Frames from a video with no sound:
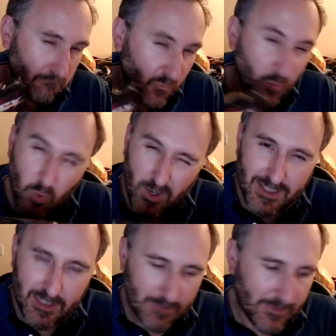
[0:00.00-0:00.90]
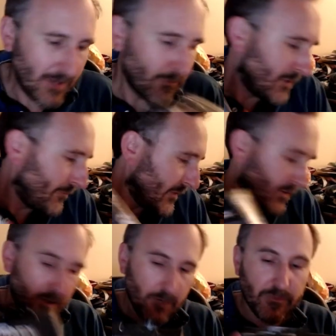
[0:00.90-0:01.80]
Quite the claim there, but
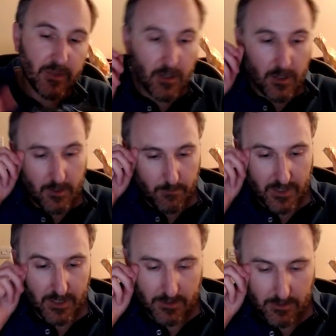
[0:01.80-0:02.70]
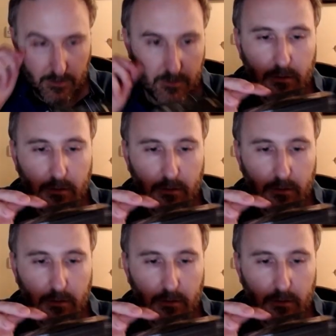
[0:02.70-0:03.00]
yes. So,